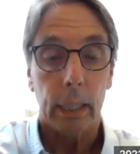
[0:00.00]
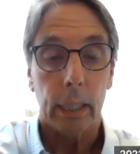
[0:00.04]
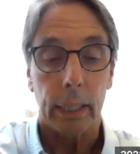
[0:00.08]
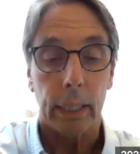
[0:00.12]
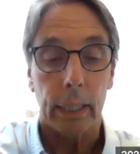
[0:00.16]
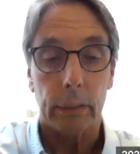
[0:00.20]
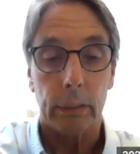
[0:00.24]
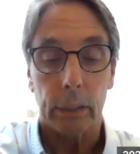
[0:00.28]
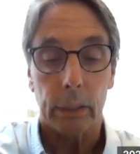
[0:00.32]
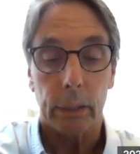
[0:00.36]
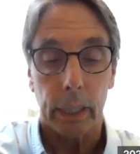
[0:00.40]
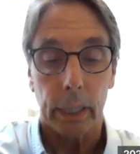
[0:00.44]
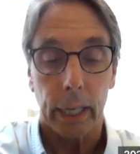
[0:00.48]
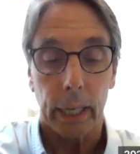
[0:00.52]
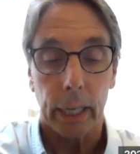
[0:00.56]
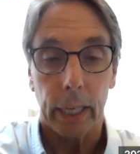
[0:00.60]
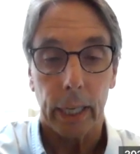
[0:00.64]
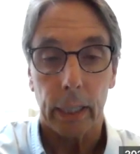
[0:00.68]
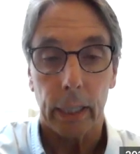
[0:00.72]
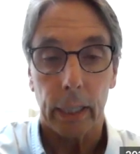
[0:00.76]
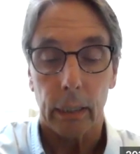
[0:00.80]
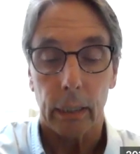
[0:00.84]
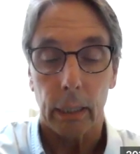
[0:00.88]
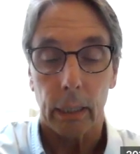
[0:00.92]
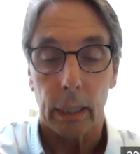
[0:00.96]
And
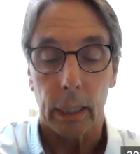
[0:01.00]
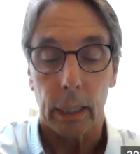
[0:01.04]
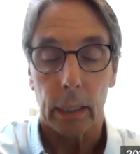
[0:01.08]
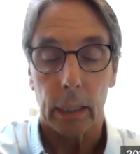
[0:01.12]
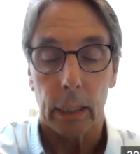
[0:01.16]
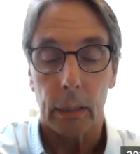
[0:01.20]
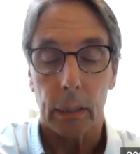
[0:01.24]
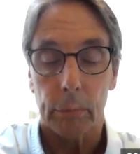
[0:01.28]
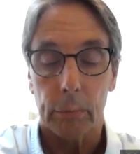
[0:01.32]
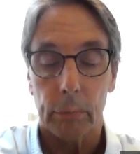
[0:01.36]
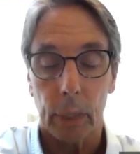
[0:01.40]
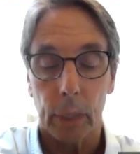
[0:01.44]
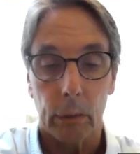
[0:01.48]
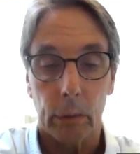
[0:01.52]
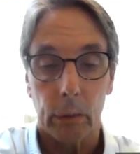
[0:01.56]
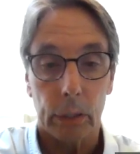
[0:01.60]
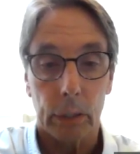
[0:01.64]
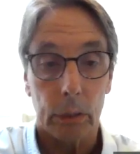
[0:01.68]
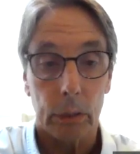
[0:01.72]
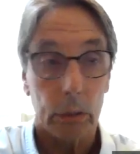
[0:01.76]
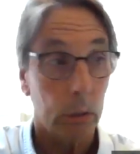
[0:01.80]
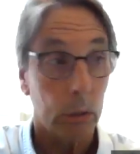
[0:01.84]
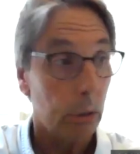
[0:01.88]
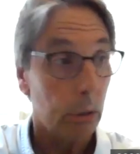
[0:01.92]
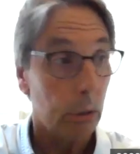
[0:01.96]
today I'm
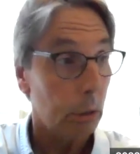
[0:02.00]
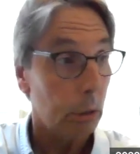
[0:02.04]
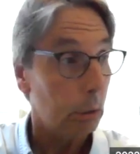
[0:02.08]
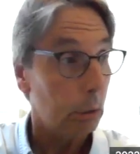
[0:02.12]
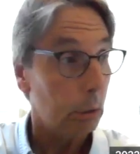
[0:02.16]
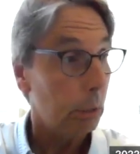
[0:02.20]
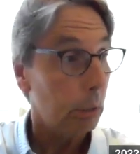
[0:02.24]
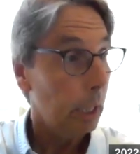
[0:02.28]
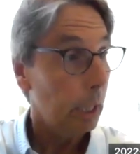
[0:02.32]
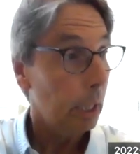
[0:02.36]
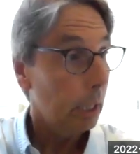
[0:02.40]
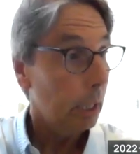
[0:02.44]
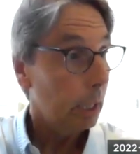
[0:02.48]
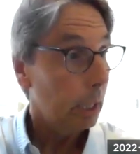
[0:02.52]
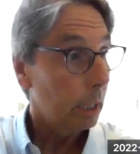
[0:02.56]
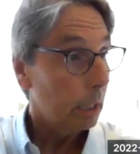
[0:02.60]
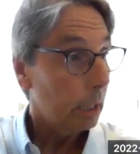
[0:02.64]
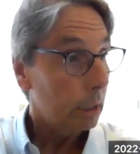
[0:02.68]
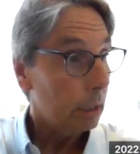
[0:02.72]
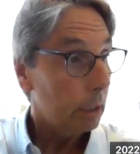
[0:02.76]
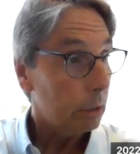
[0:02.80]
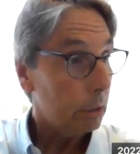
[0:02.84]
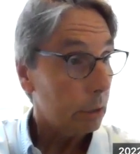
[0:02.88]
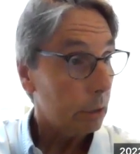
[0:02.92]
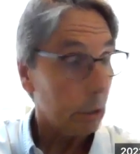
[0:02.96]
going to do
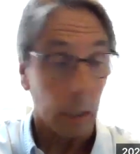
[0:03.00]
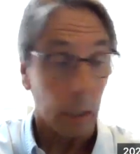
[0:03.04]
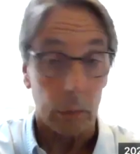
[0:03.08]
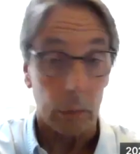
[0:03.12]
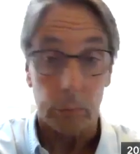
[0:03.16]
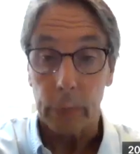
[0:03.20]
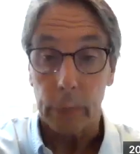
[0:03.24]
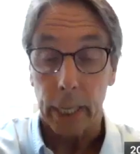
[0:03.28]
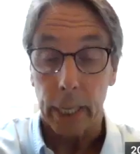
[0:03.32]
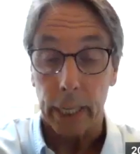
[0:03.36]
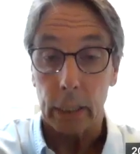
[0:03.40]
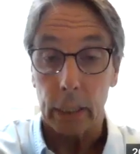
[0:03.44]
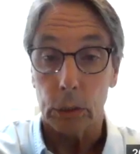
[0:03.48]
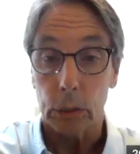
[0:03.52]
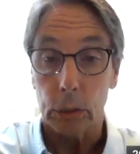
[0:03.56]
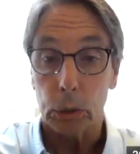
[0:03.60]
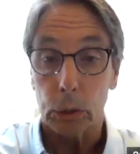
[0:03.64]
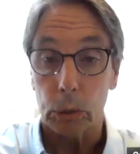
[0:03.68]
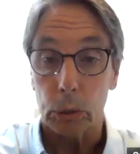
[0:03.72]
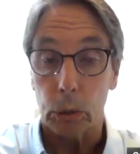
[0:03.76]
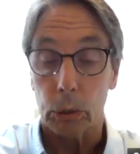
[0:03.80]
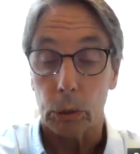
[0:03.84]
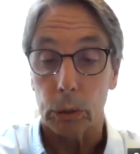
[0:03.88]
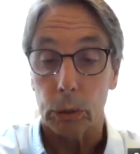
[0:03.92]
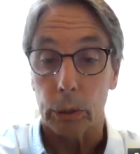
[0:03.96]
some neck and
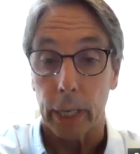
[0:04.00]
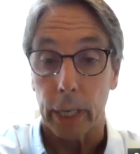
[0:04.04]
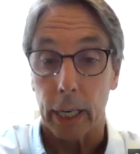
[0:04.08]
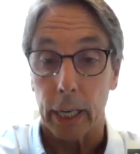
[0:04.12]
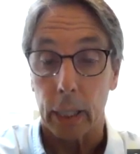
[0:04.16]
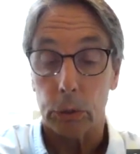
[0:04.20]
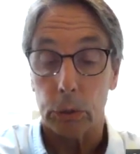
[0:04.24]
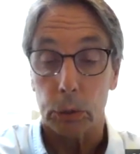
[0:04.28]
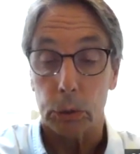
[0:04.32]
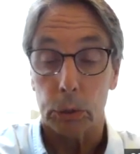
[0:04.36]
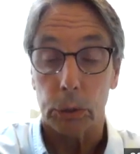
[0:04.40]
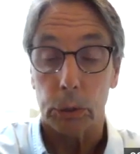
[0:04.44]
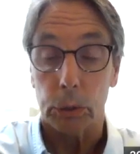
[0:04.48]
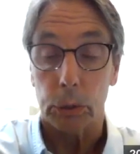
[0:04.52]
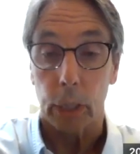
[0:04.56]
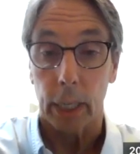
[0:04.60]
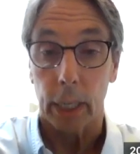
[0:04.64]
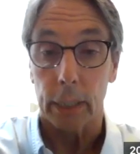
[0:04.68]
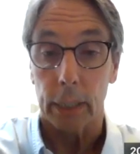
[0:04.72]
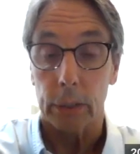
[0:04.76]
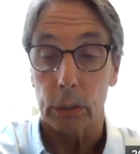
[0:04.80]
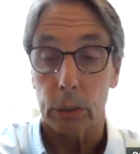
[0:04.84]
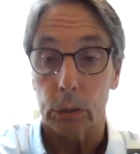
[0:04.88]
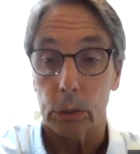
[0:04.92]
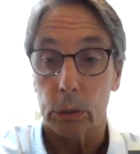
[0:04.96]
shoulder
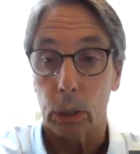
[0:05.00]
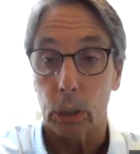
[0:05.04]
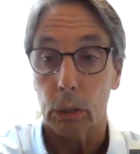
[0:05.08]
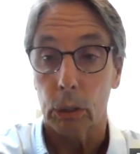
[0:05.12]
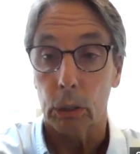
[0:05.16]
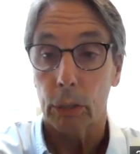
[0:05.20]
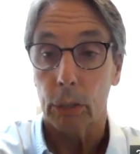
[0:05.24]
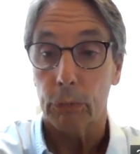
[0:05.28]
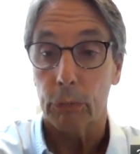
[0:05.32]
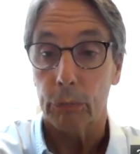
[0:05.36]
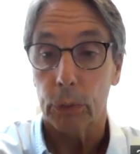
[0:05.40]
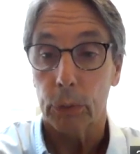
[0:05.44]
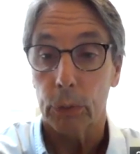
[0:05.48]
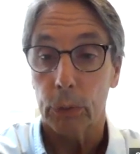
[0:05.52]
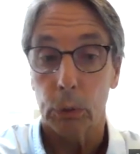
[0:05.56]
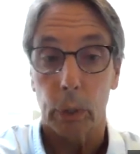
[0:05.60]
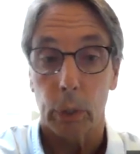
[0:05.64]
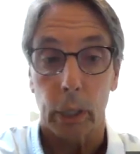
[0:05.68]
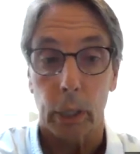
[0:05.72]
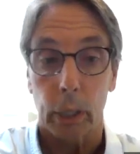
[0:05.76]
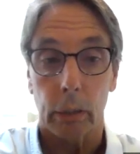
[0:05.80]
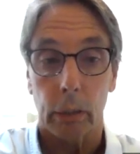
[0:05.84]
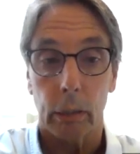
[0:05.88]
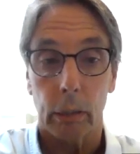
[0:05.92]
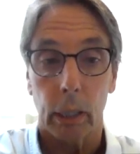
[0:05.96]
exercises. So if
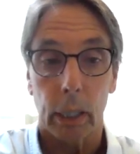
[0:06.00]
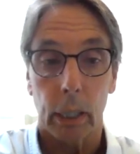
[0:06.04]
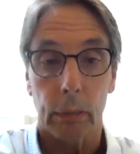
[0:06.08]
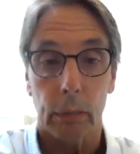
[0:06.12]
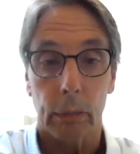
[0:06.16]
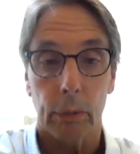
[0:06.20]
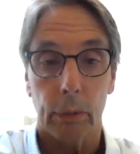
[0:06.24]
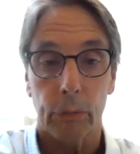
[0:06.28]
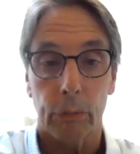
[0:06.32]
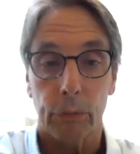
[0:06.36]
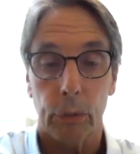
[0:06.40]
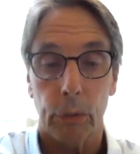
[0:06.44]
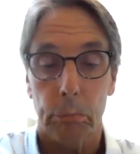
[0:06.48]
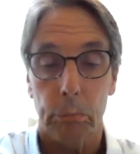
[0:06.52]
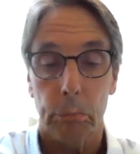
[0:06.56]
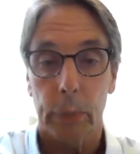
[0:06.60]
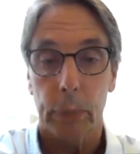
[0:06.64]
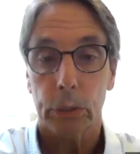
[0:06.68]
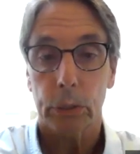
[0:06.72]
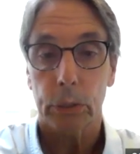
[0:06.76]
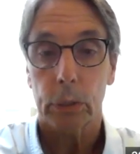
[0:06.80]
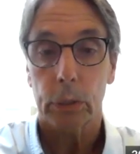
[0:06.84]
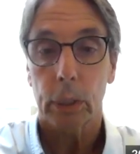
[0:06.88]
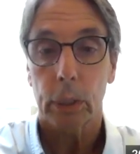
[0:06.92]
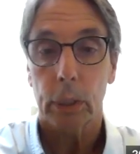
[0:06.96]
you
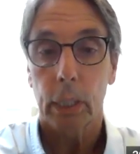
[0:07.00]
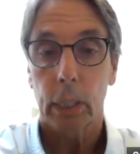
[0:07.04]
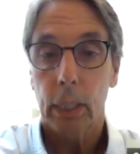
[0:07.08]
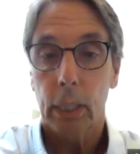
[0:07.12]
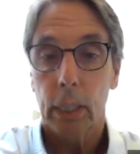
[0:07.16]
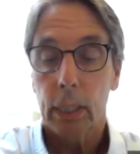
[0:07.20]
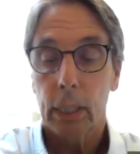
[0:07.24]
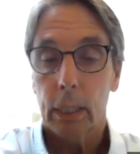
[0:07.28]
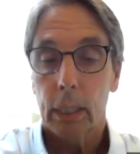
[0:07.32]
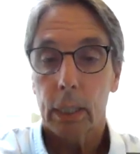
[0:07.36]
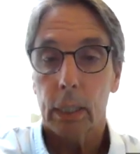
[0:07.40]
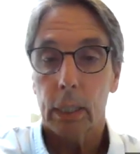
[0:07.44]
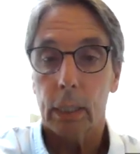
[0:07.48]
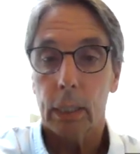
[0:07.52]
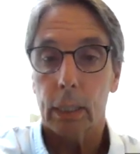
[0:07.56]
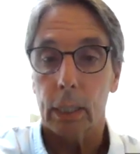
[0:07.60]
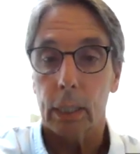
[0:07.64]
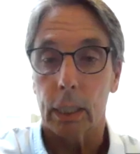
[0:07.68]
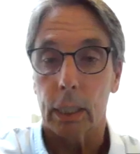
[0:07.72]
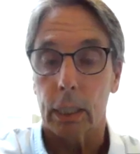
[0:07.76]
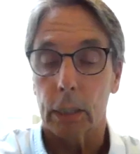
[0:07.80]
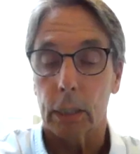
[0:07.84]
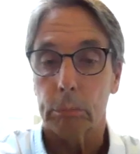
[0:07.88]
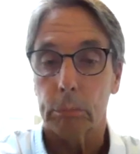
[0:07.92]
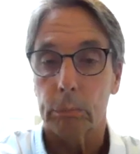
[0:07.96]
missed
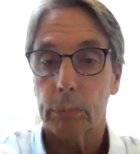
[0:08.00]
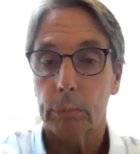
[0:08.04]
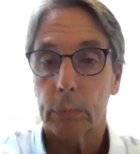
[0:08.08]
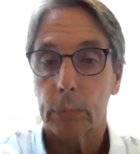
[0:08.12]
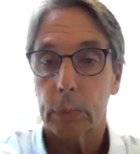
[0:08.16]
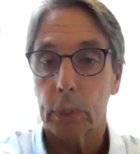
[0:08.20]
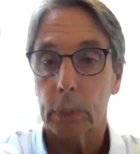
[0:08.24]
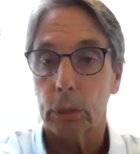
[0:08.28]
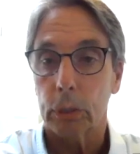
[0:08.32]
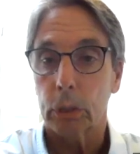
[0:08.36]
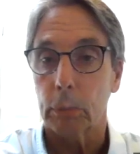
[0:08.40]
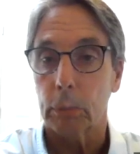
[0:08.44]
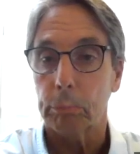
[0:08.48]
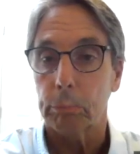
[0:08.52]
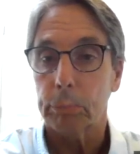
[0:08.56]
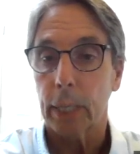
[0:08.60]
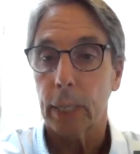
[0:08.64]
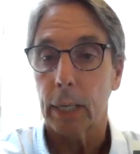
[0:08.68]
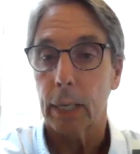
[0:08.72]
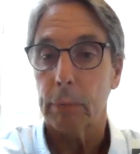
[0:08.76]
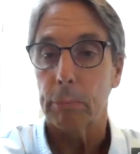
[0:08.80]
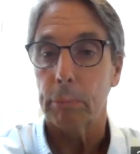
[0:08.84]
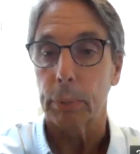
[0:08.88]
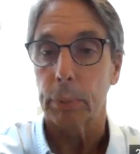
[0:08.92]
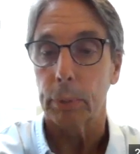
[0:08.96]
the
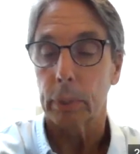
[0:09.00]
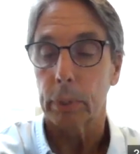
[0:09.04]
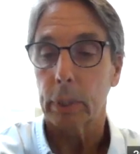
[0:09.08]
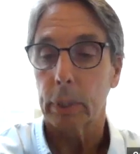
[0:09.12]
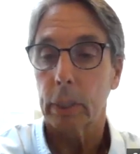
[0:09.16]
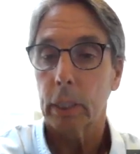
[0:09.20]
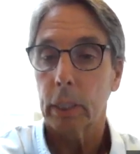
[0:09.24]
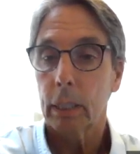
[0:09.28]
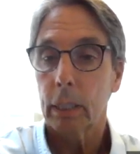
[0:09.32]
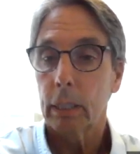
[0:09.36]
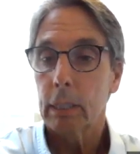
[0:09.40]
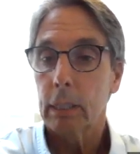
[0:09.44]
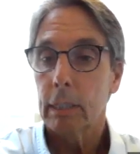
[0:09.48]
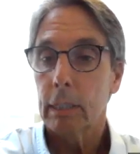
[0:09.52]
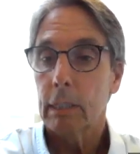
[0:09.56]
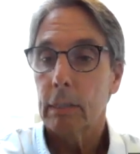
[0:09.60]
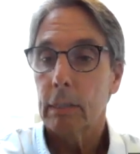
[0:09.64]
September